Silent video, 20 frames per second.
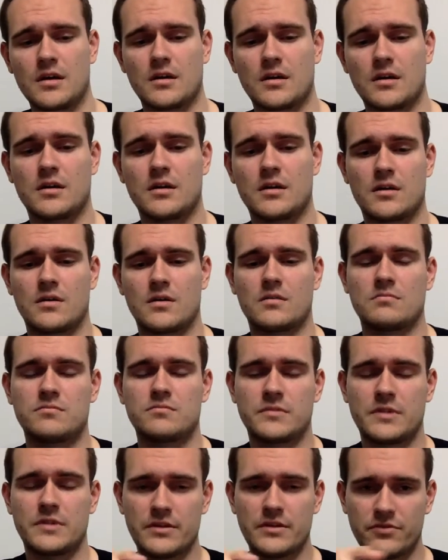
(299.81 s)

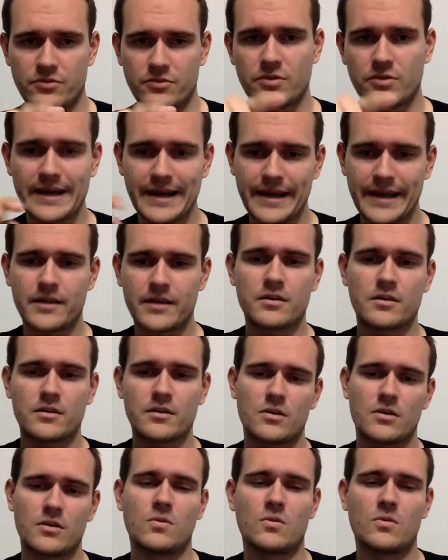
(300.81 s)
if you click
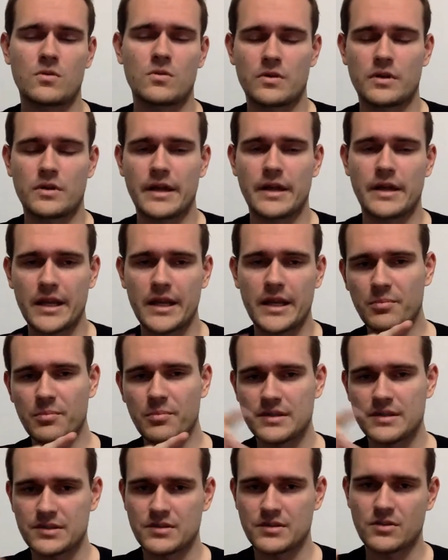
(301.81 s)
on any
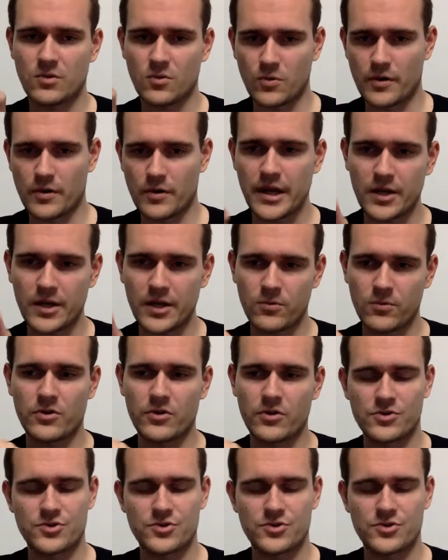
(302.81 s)
button or anywhere on your